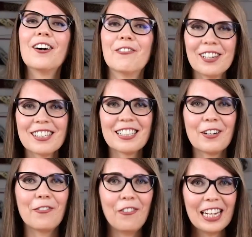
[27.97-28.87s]
First,
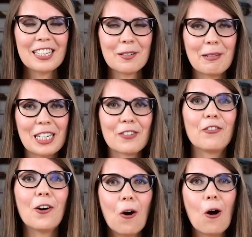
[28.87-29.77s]
thanks so much
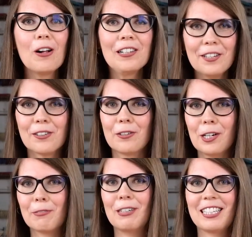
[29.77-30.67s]
for all your
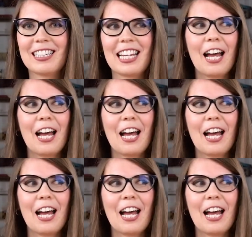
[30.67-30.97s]
requests.